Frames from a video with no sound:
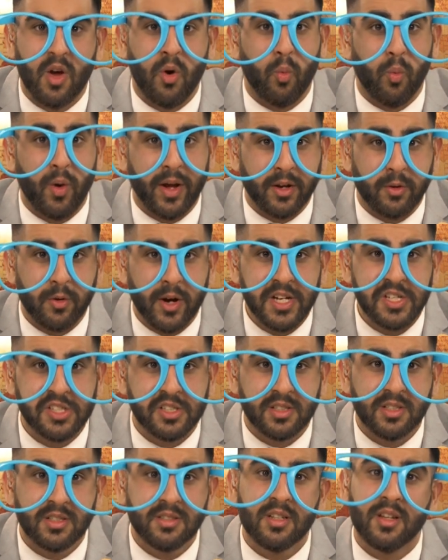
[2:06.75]
When
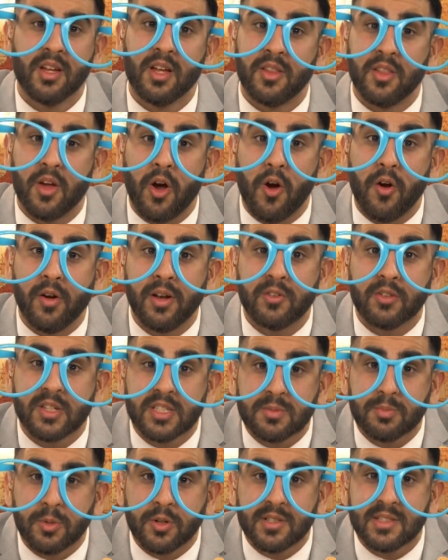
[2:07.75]
questioned, the only
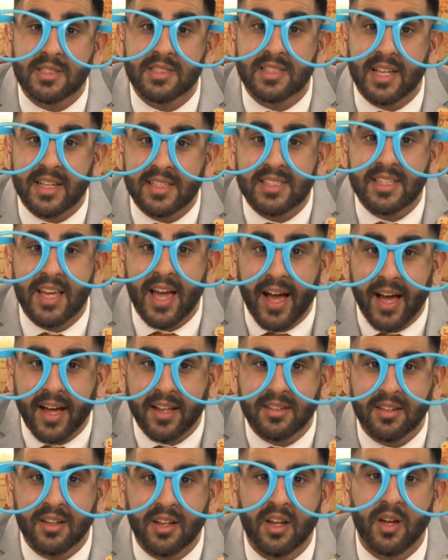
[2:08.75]
response Seti
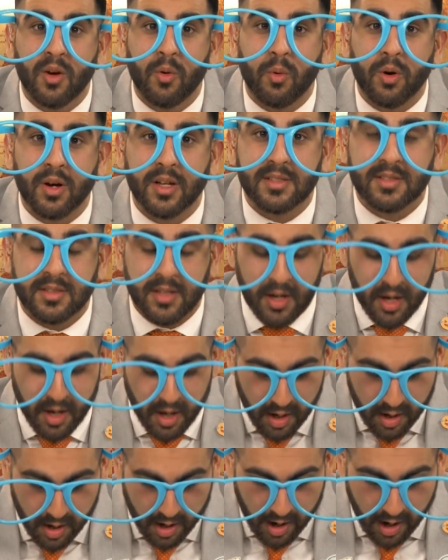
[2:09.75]
had was,
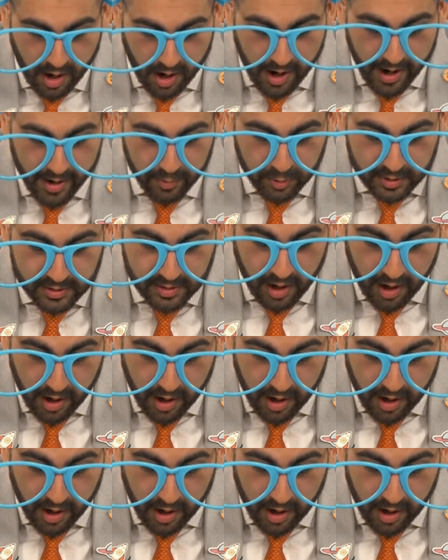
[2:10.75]
"I was